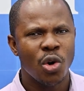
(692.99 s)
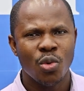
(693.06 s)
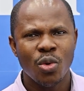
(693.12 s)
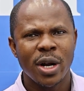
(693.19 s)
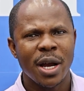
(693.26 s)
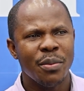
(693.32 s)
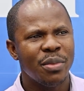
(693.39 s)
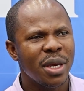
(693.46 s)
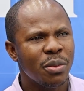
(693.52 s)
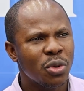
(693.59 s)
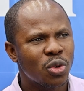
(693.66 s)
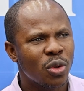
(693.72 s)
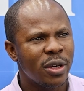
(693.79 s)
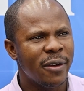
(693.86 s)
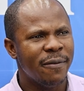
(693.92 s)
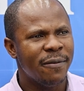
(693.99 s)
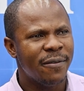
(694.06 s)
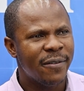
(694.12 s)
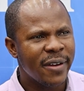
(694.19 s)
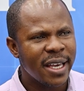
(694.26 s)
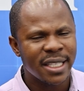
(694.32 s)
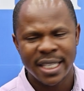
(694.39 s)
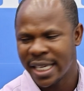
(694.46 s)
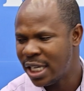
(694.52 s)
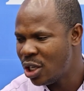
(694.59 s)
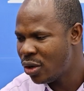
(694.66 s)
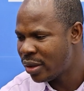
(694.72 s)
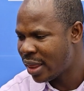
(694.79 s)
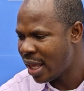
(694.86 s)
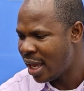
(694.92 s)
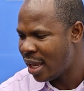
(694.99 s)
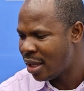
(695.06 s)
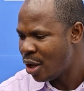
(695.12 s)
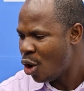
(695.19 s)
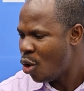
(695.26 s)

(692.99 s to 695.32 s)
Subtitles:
who can be able to invest in your thing,